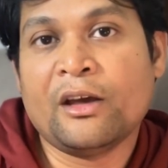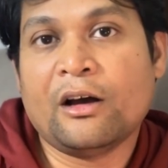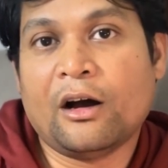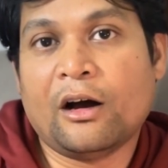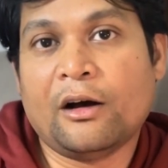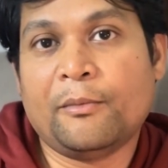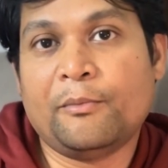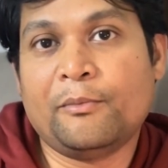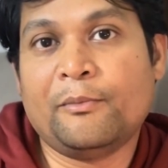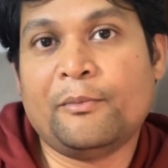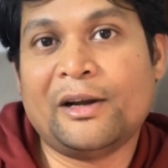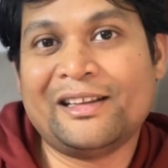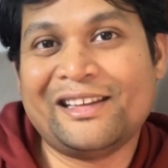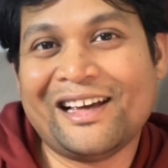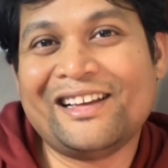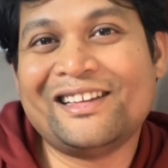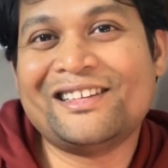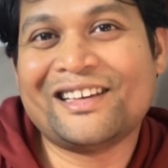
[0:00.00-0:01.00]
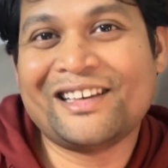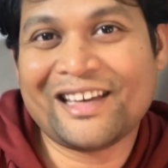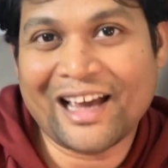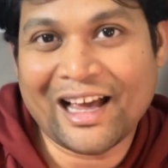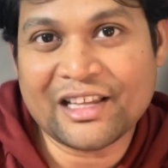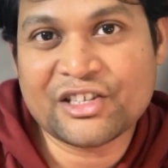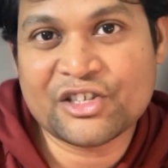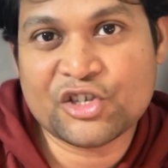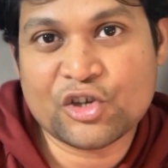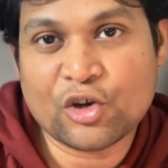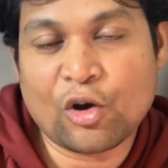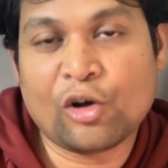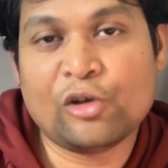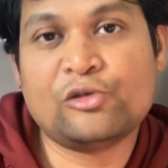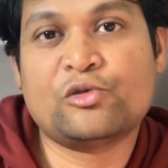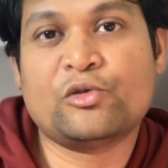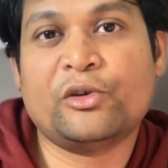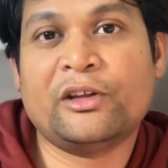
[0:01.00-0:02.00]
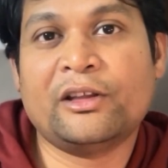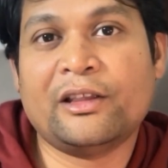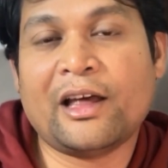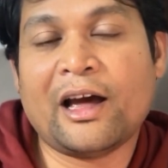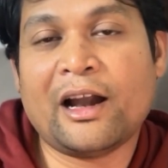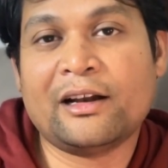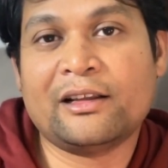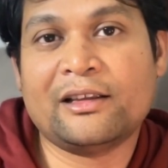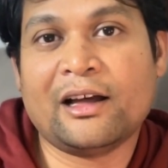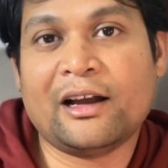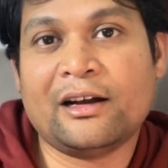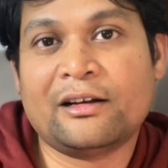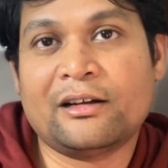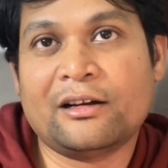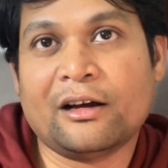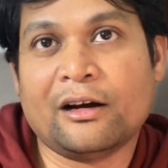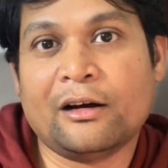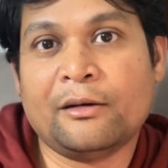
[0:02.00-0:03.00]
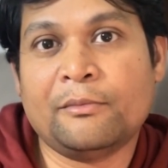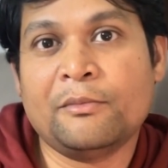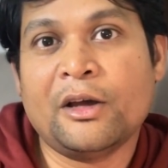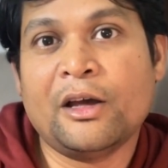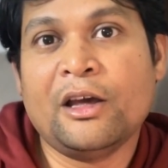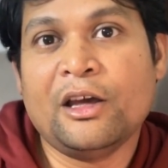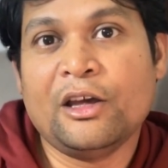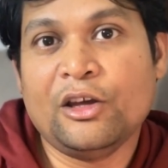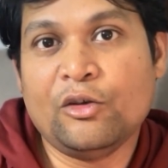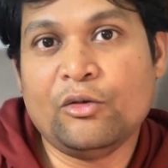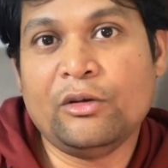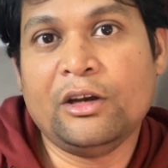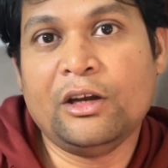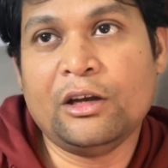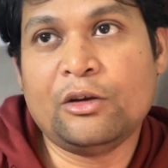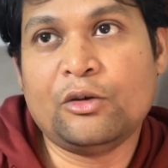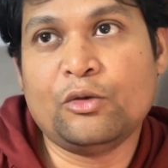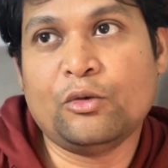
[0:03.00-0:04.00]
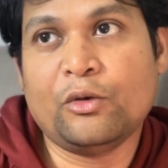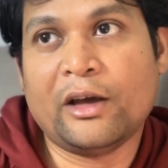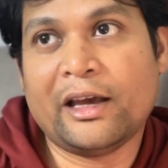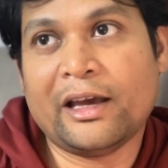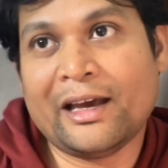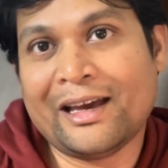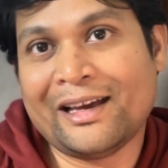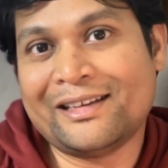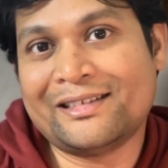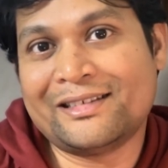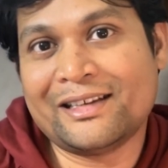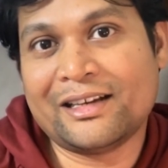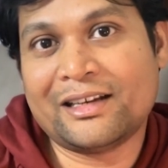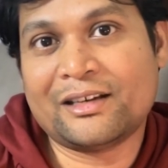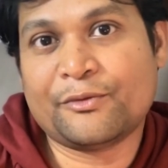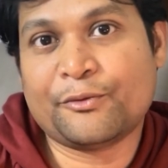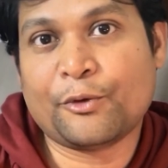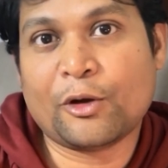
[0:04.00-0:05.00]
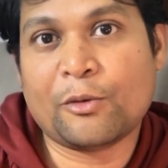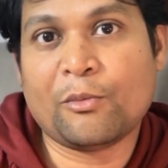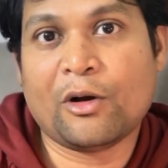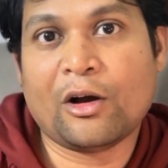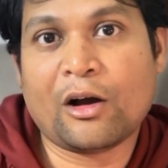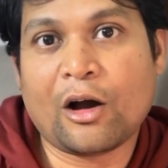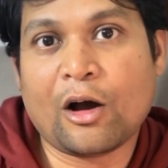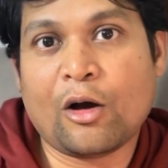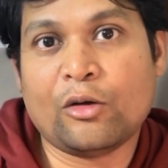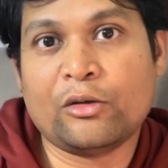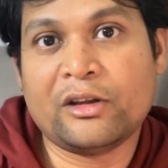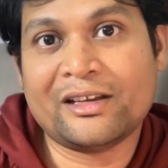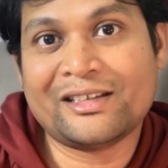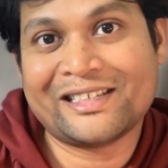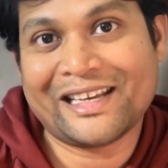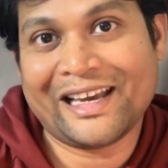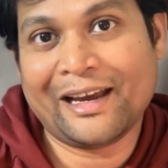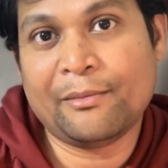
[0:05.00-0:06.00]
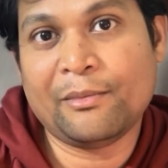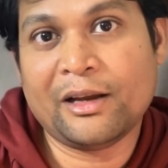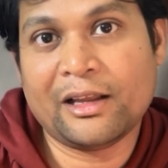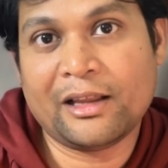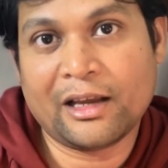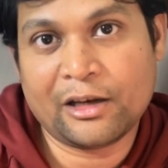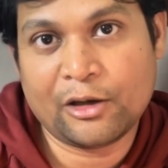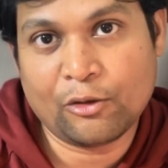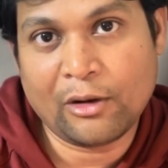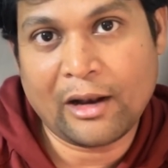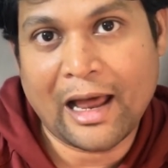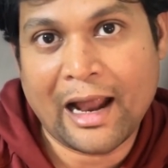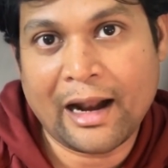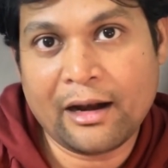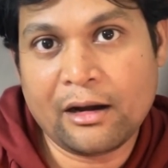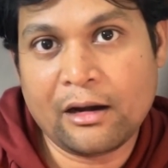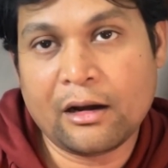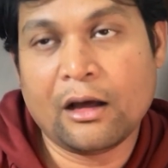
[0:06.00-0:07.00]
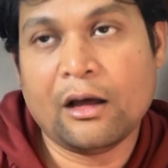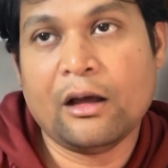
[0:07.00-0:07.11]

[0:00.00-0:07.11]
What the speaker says: But there is a catch also in that you need to exit for Macau the same day that you land,